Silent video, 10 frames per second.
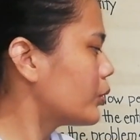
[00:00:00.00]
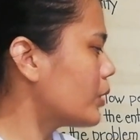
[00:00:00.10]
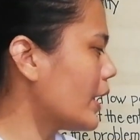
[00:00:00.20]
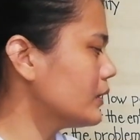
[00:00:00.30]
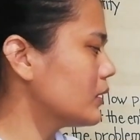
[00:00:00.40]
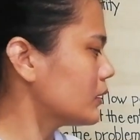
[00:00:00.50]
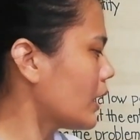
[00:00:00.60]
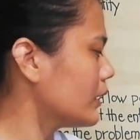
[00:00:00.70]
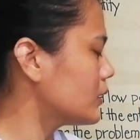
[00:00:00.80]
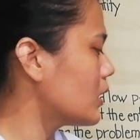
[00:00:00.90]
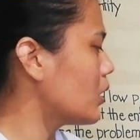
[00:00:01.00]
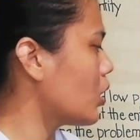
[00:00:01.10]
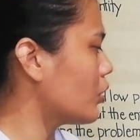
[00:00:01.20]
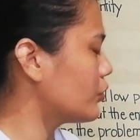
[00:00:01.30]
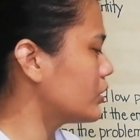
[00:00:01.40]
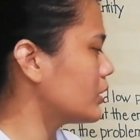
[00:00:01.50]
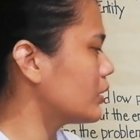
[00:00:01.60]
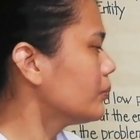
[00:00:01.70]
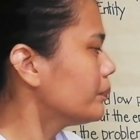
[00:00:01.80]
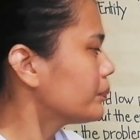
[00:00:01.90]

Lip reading: write the title of the